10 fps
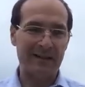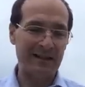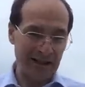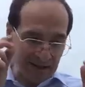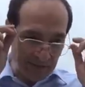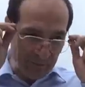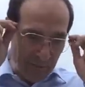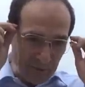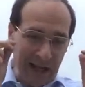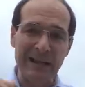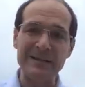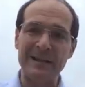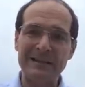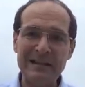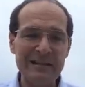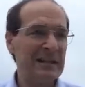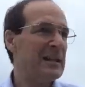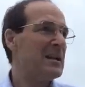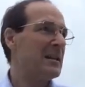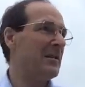They said that people hate cities,
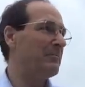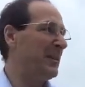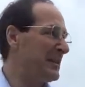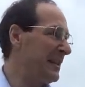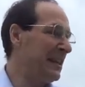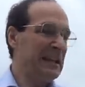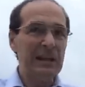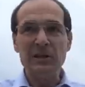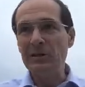they're busy,